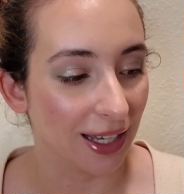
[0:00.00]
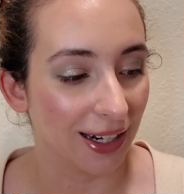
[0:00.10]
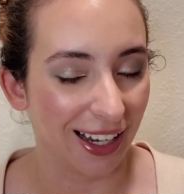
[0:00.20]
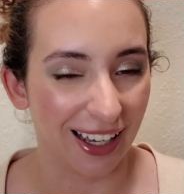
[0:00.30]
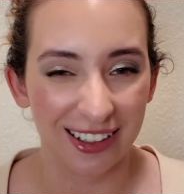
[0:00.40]

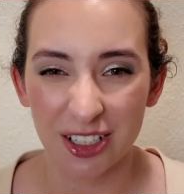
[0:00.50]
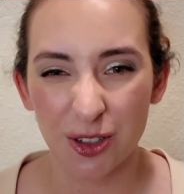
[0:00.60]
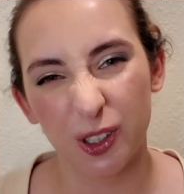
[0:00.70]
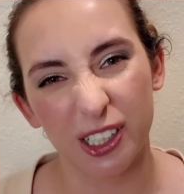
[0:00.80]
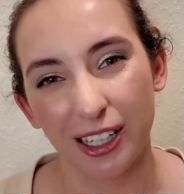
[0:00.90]
and I kind of
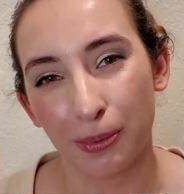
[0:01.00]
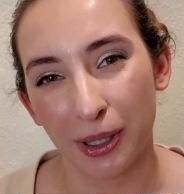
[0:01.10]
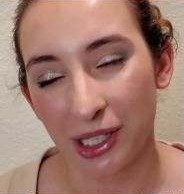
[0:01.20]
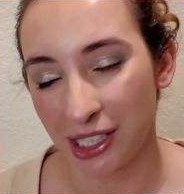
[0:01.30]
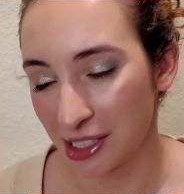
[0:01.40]
just forget
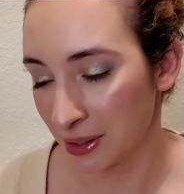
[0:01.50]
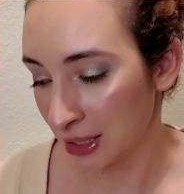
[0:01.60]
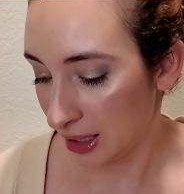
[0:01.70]
about it,